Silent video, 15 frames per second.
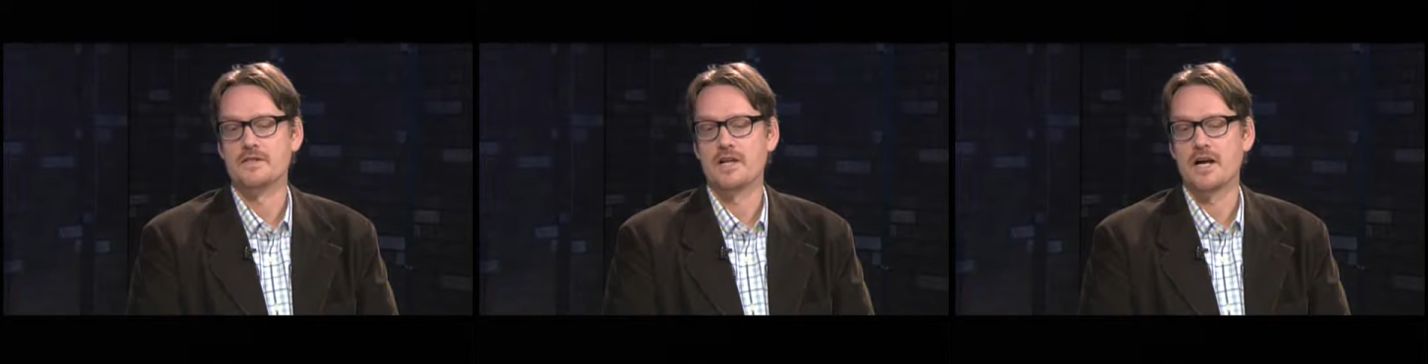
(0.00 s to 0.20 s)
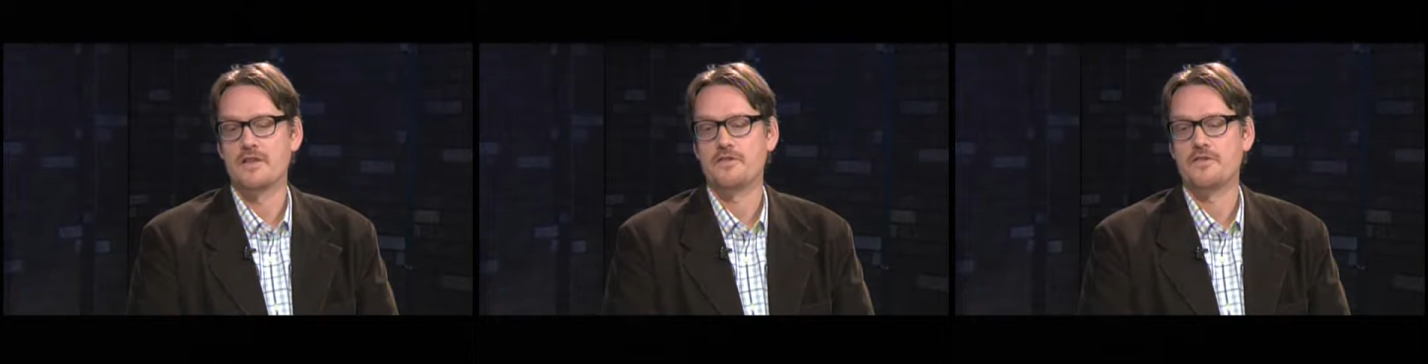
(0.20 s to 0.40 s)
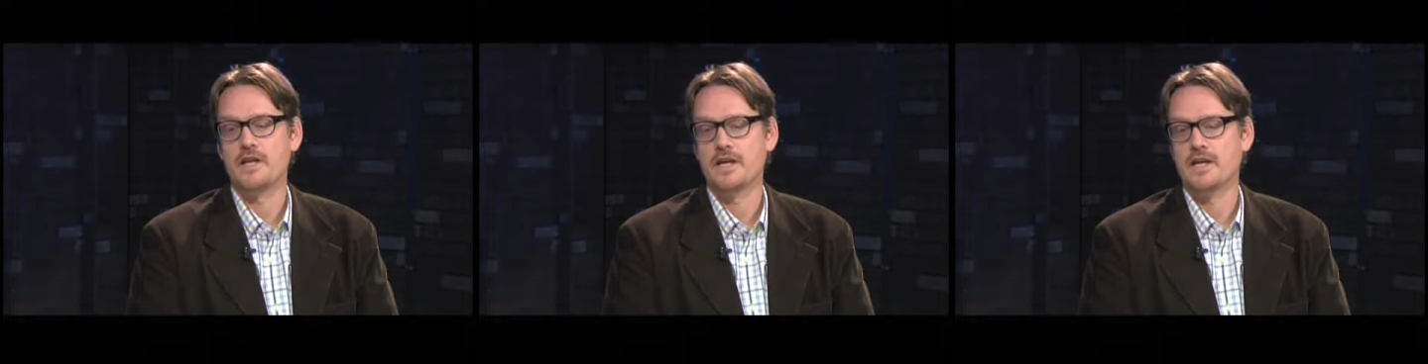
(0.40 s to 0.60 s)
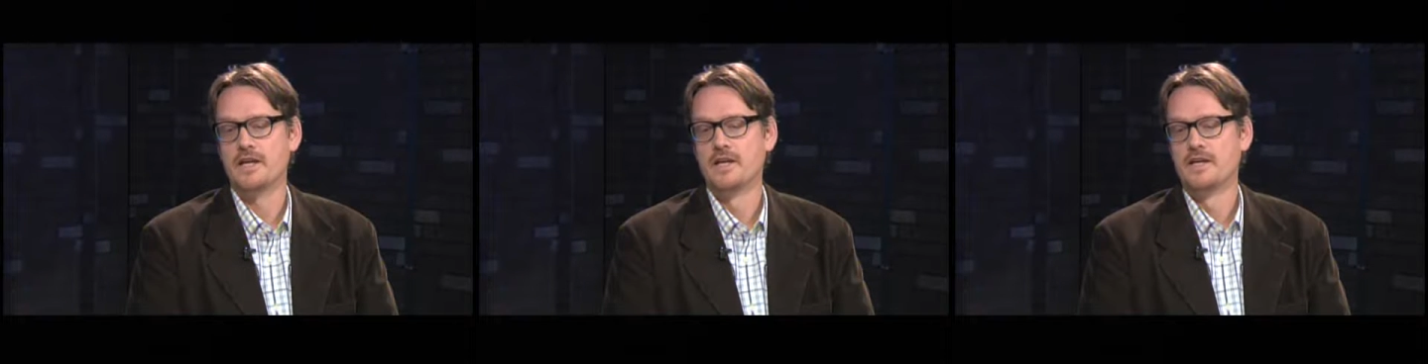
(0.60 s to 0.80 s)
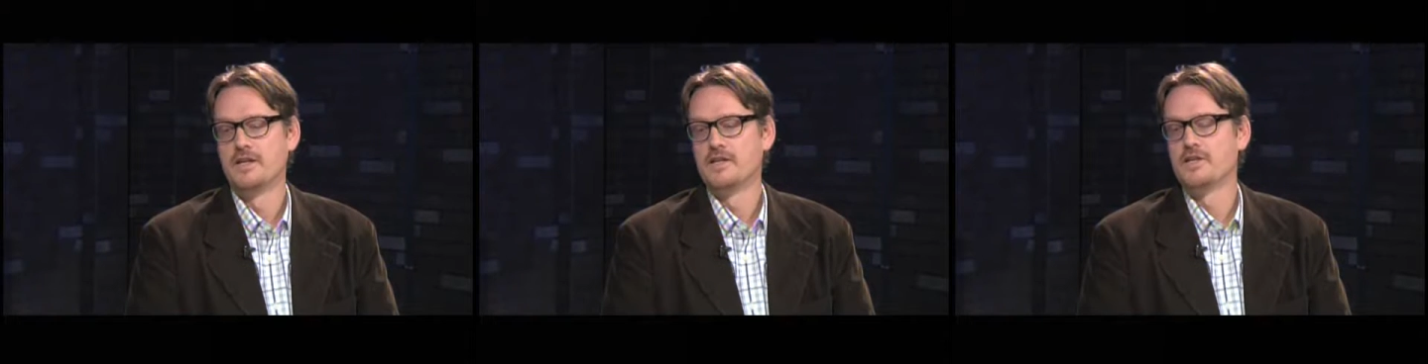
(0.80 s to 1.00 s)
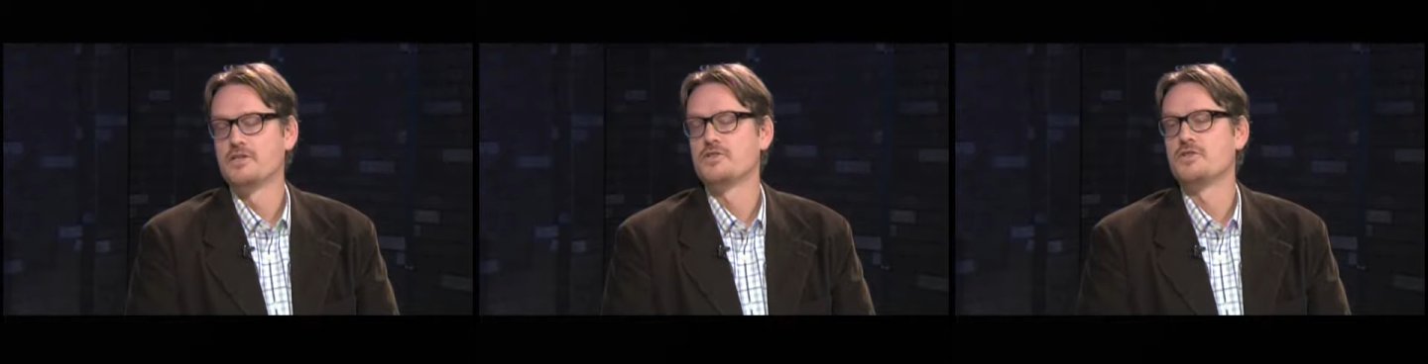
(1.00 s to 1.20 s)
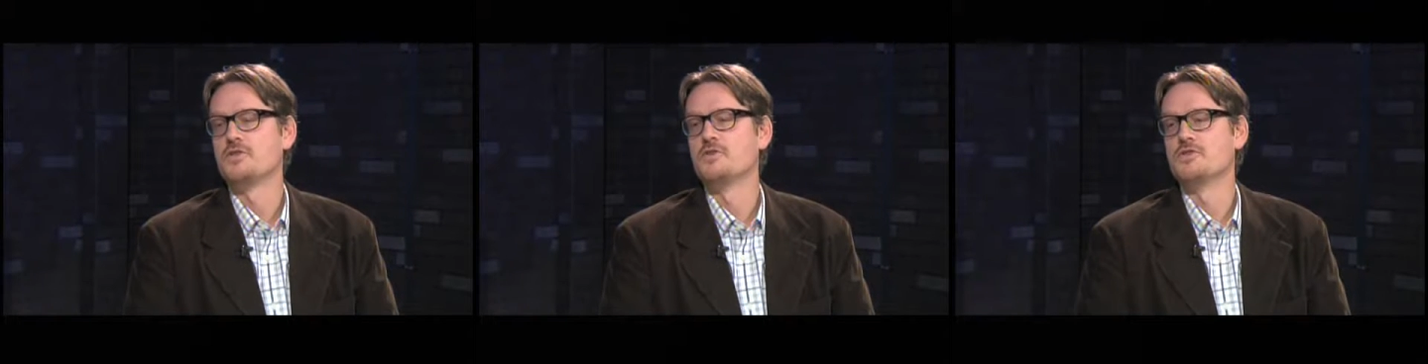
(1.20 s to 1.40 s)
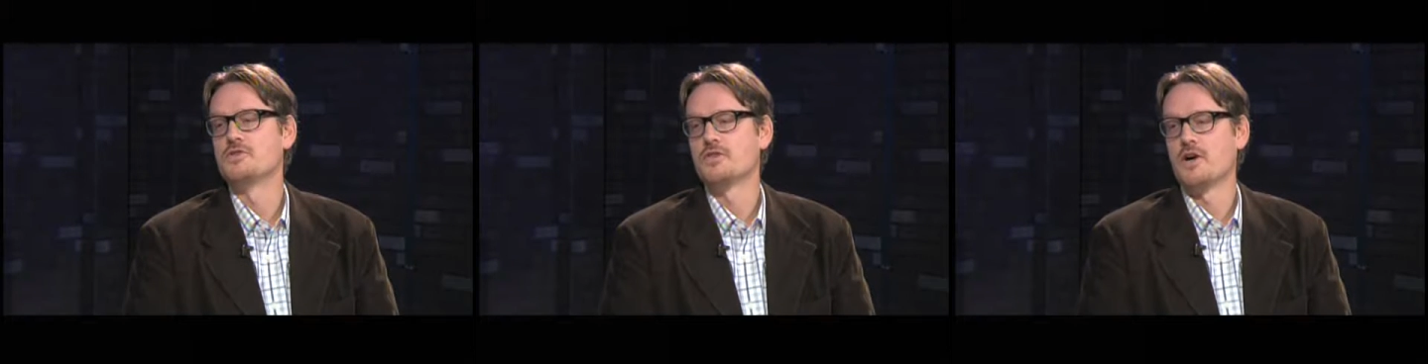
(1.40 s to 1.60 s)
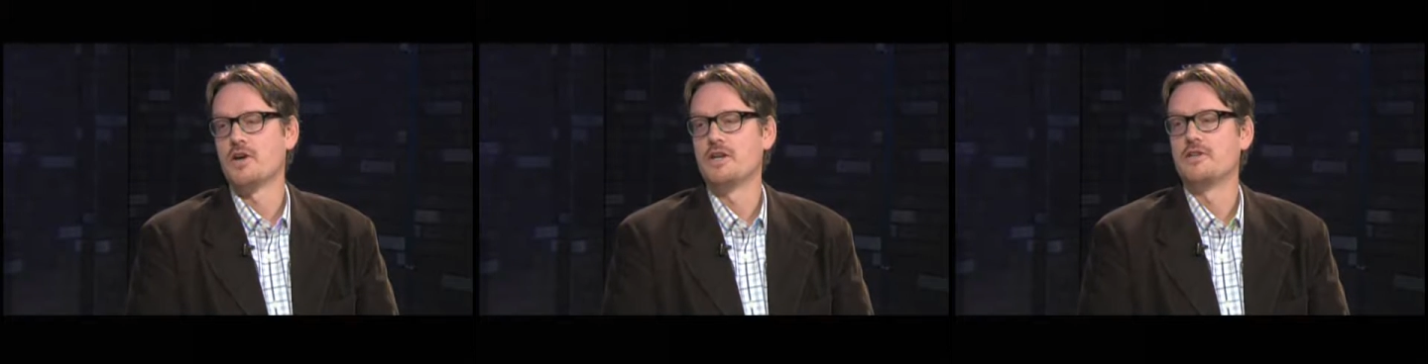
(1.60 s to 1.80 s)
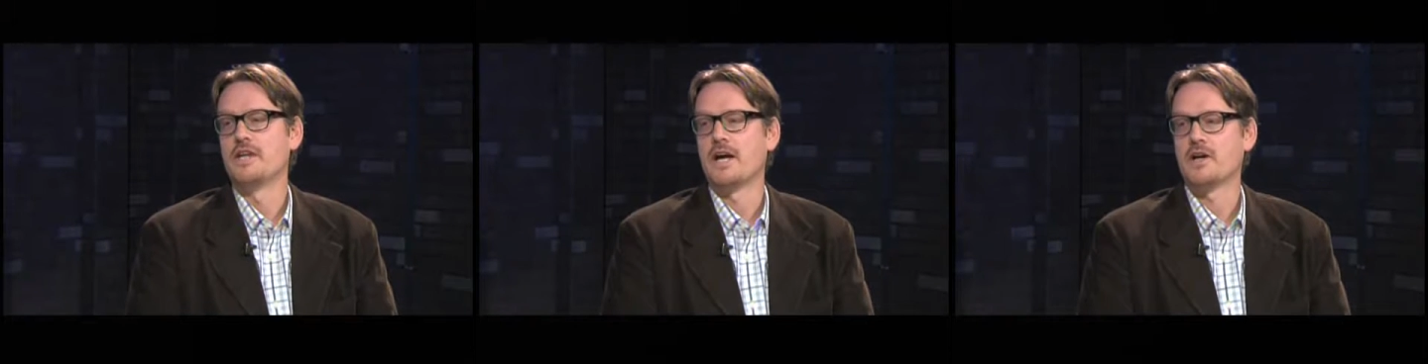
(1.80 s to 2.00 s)
I think students are
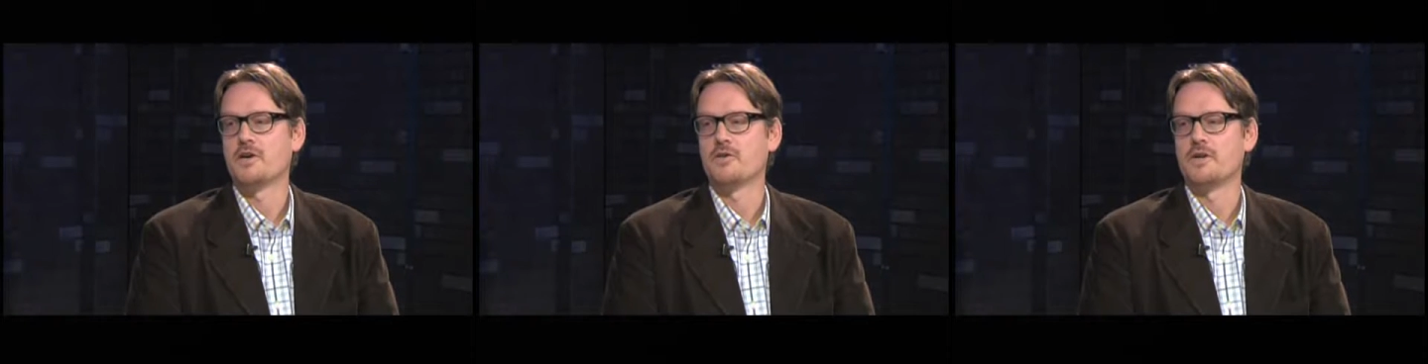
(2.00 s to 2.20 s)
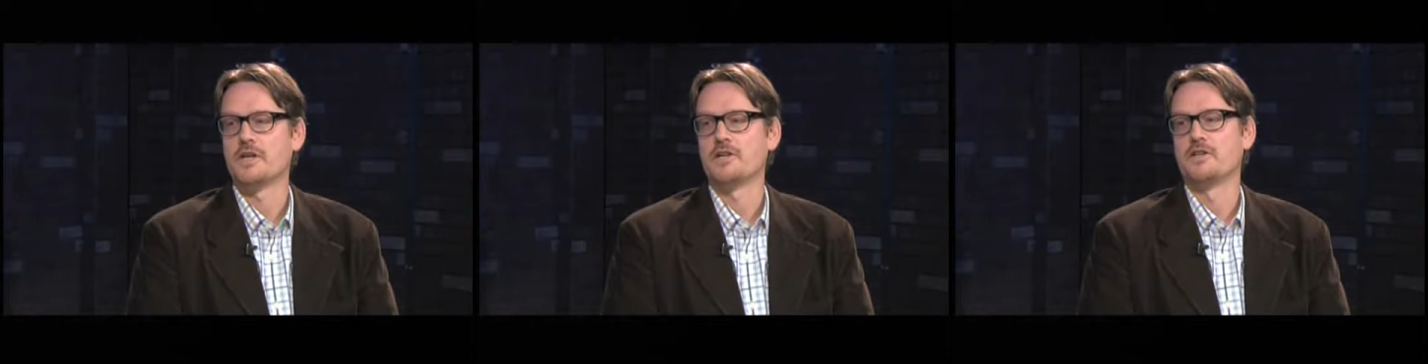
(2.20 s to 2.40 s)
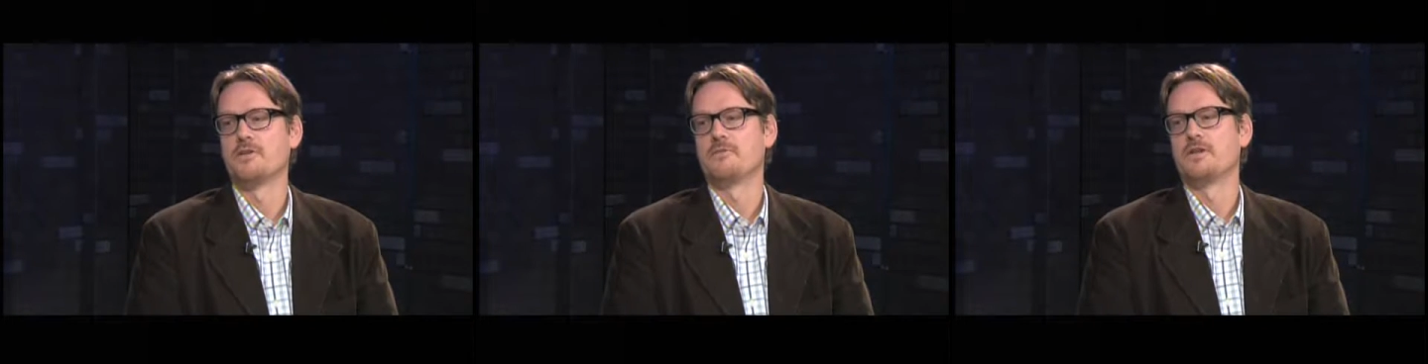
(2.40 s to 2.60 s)
in that curriculum